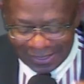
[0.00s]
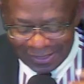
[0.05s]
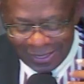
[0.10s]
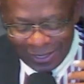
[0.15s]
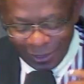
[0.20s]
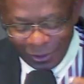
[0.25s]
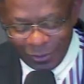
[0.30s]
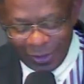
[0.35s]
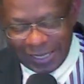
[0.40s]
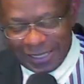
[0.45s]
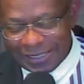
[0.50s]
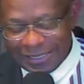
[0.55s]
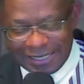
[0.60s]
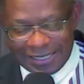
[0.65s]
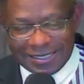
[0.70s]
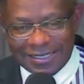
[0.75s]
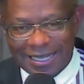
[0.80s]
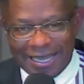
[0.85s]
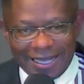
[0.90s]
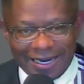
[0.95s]
Gracie
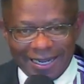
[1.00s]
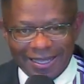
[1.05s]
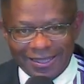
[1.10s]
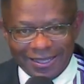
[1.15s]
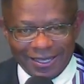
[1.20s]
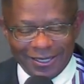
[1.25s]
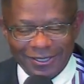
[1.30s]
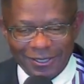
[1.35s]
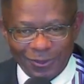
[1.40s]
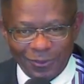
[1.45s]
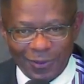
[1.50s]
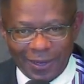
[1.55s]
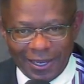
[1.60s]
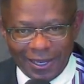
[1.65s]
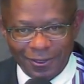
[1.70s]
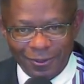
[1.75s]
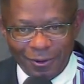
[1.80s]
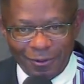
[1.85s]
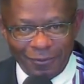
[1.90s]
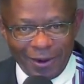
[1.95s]
said it this
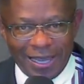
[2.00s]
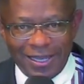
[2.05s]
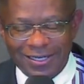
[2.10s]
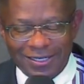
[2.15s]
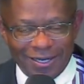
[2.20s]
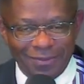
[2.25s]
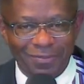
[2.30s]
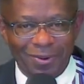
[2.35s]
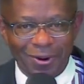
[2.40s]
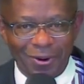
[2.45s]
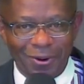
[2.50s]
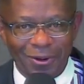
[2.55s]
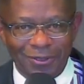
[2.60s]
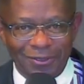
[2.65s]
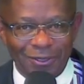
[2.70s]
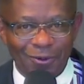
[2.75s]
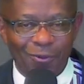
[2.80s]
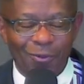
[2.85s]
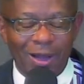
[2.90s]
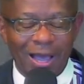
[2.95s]
way Gracie
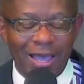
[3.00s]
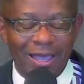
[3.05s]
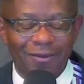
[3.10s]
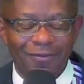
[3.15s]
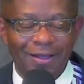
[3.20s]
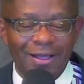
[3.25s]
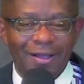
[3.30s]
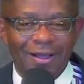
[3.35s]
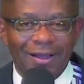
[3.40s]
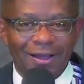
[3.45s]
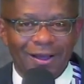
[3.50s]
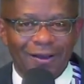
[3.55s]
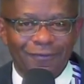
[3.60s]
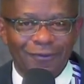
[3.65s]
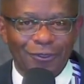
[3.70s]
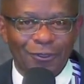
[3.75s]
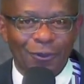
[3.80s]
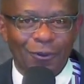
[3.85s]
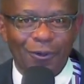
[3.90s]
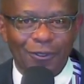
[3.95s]
Burns, the wife of
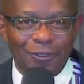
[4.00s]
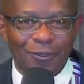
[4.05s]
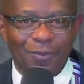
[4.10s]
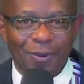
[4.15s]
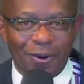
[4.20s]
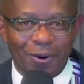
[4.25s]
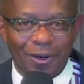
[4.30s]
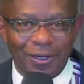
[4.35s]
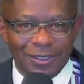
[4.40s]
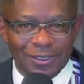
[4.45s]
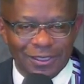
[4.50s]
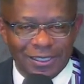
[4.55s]
George Burns, she